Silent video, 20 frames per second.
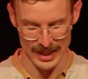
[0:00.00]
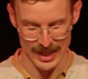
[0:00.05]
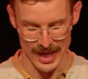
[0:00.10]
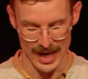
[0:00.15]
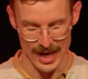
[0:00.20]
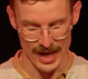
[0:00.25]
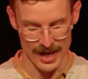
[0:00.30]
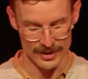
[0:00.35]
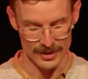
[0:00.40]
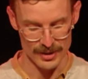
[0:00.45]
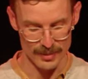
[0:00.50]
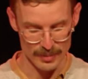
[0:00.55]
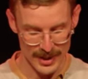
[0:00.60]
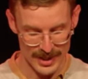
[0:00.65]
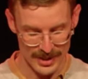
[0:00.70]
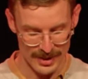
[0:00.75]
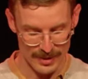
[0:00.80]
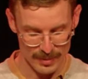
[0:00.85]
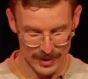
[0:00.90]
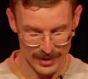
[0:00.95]
To
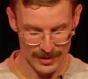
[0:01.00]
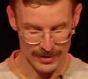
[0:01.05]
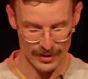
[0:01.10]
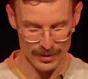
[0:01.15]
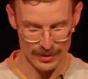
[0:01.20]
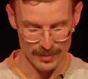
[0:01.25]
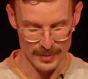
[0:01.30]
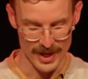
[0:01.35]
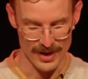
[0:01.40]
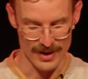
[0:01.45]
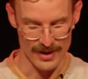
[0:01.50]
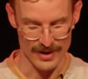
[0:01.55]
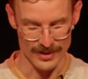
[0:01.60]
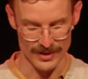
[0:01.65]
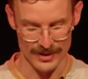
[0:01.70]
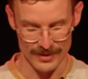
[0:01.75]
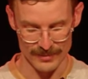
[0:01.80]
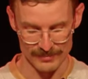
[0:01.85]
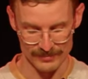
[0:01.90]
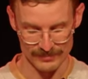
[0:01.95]
be spiritual
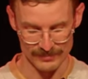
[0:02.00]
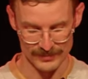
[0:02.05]
parents.